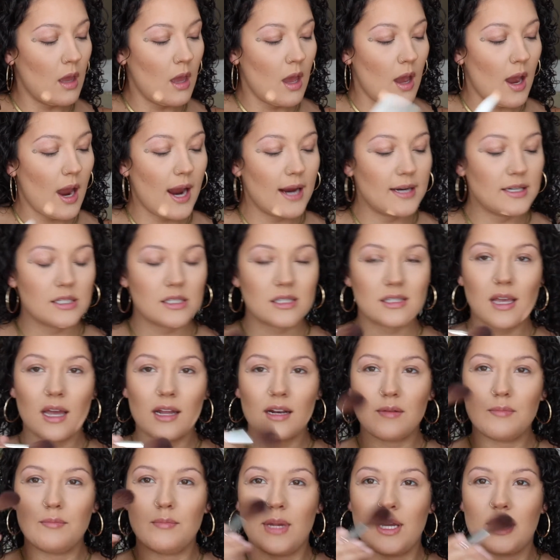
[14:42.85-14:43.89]
I just kind
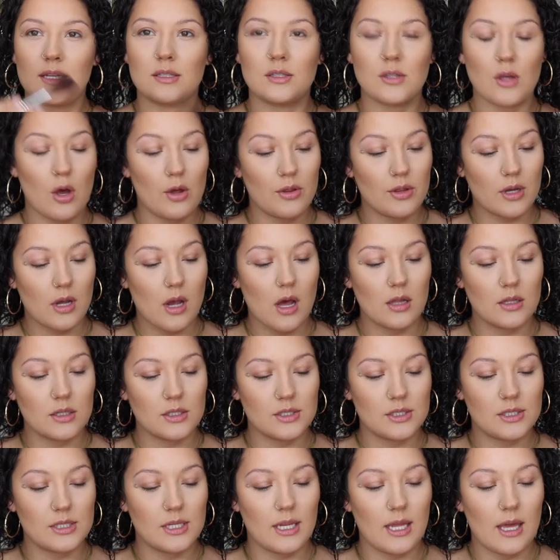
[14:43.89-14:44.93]
of mix all the
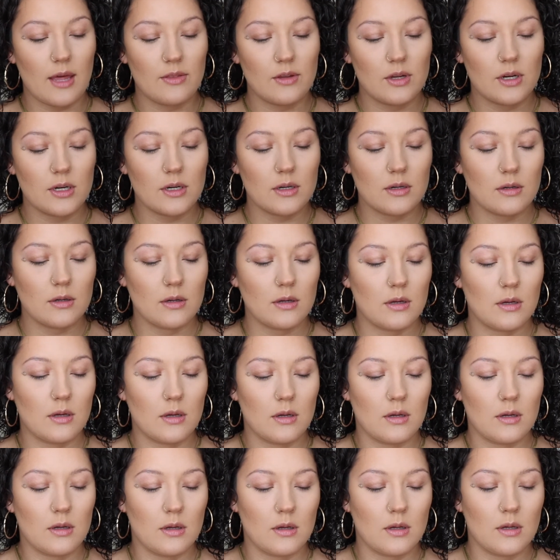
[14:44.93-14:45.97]
colors together.
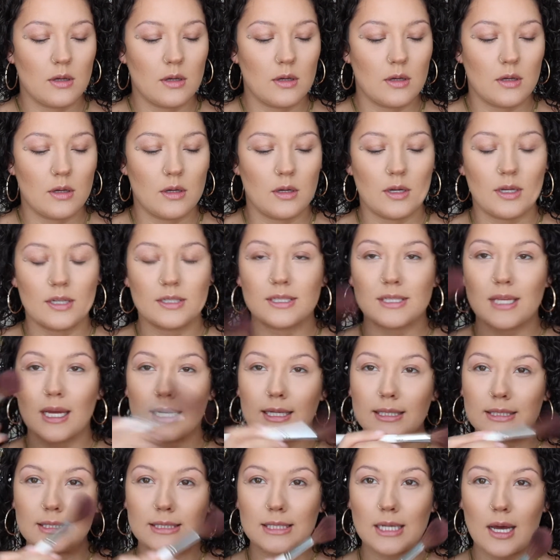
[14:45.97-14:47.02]
Just kind
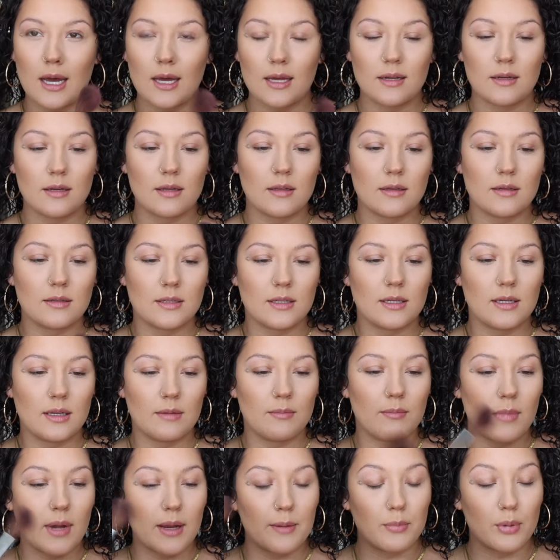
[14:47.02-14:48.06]
of dot
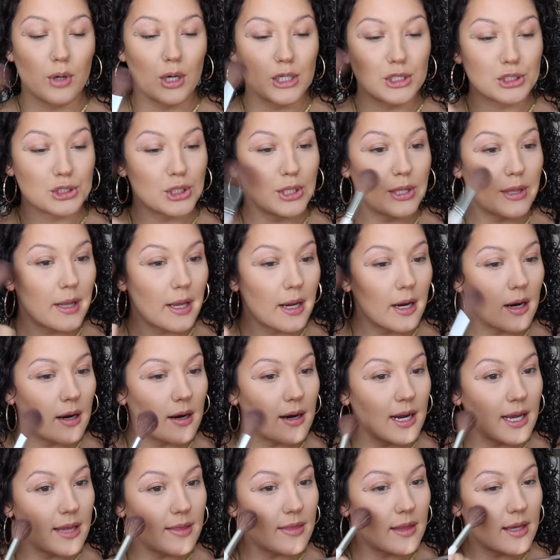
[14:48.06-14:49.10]
my brush in there,
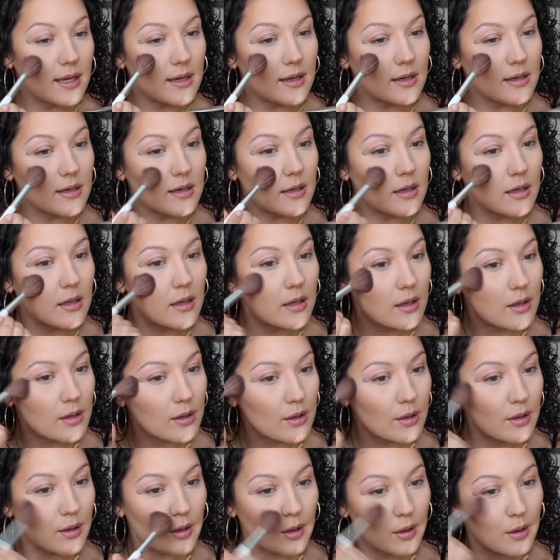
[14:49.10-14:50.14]
and then,
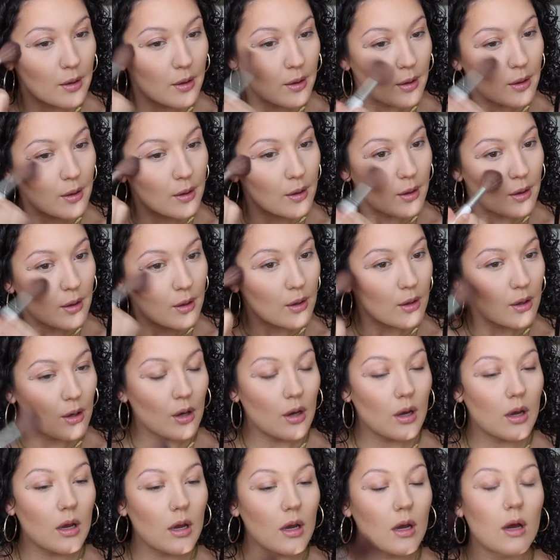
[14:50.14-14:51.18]

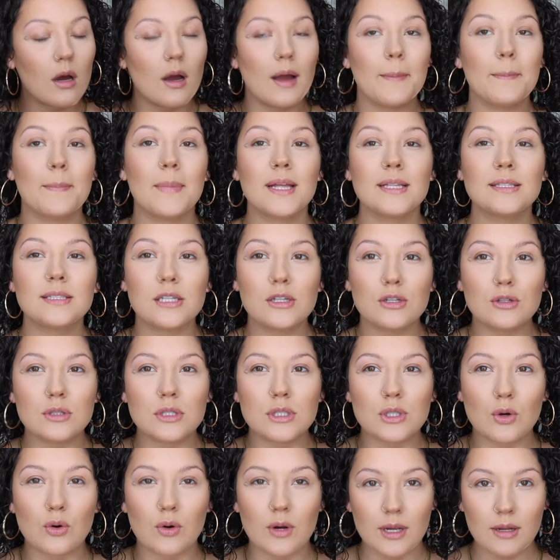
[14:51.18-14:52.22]
oh, I meant to use
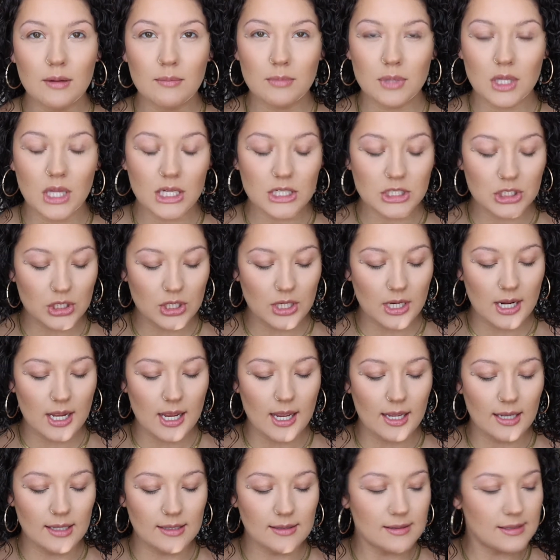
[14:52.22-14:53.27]
cream blush
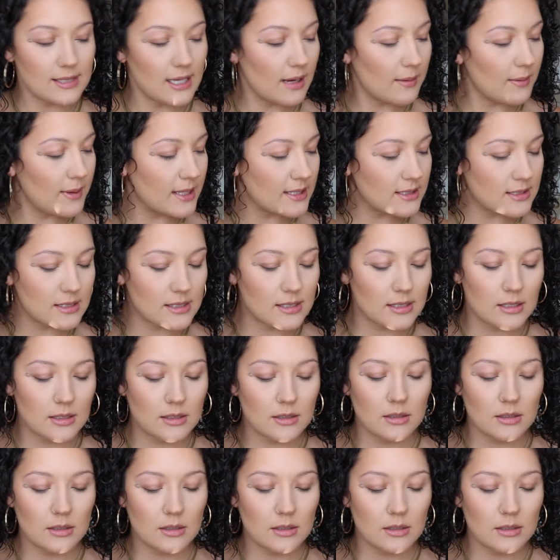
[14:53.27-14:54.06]
today. Damn it.